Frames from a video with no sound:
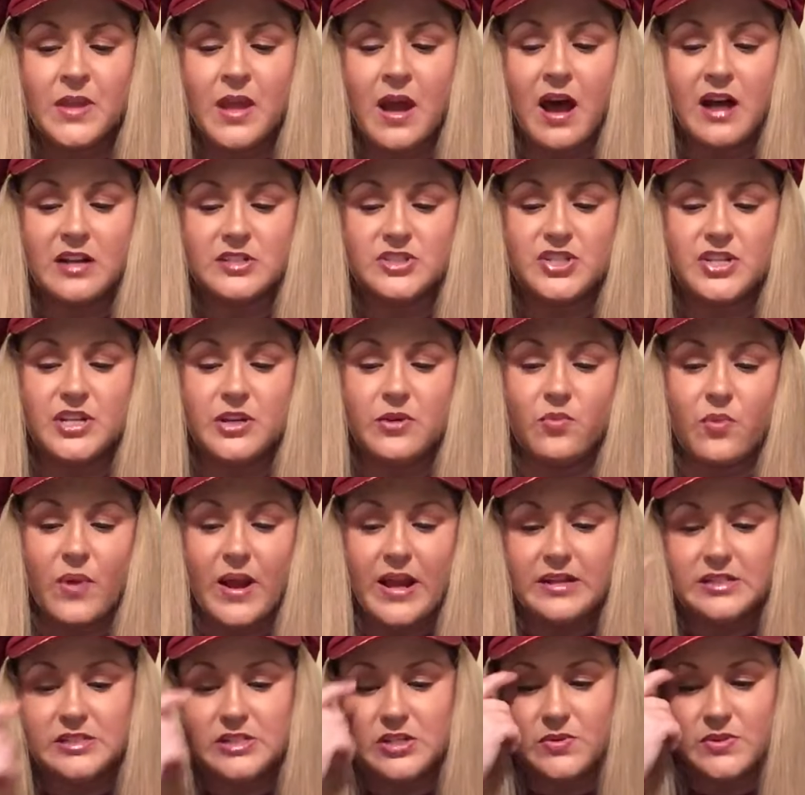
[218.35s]
Hachi
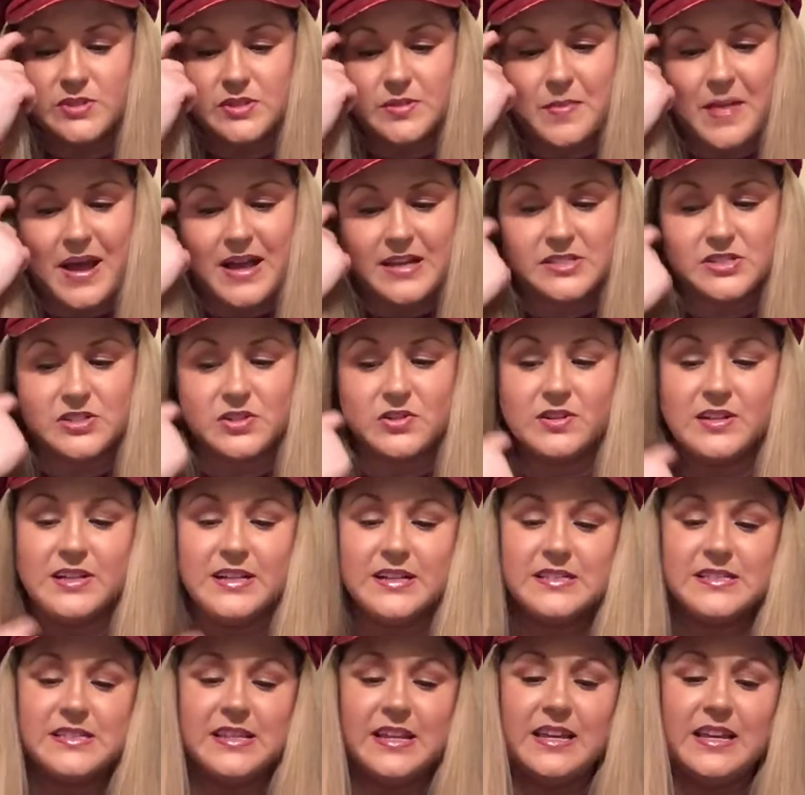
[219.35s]
ran to his master,
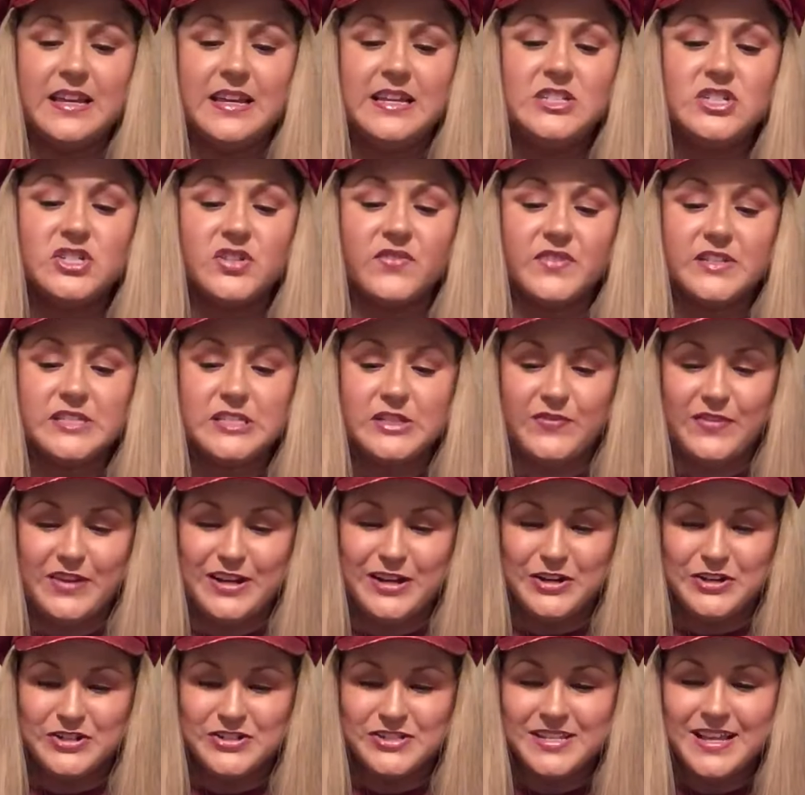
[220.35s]
licked each of his
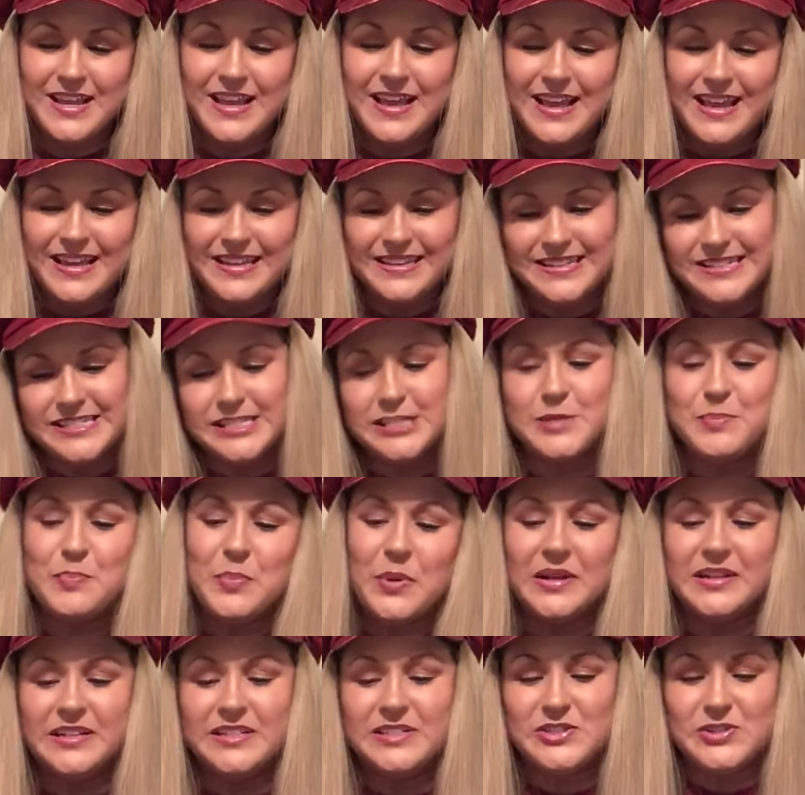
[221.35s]
fingers, and then
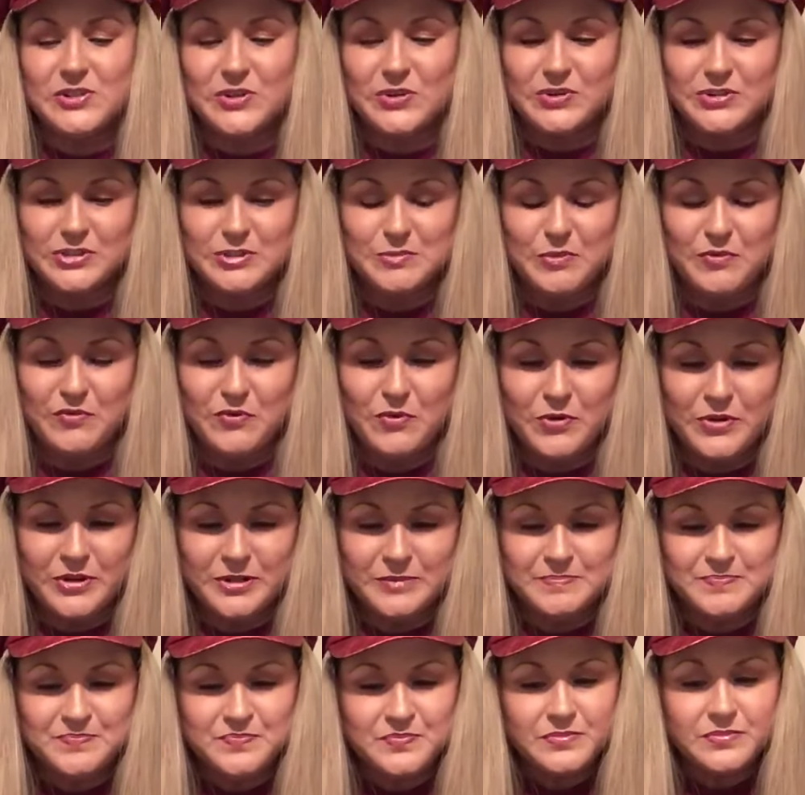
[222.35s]
spun in circles before
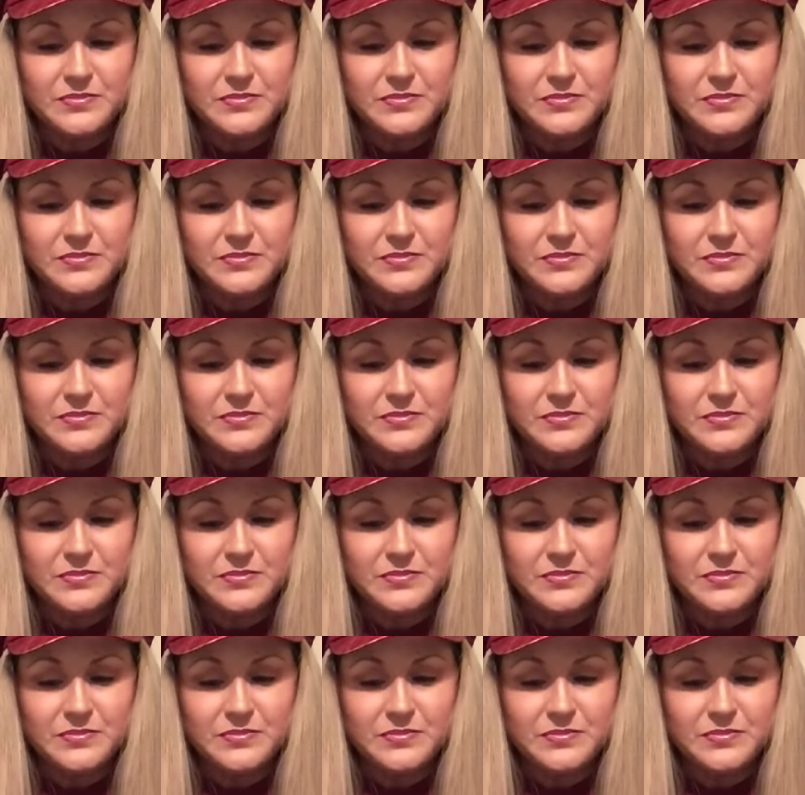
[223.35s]
him.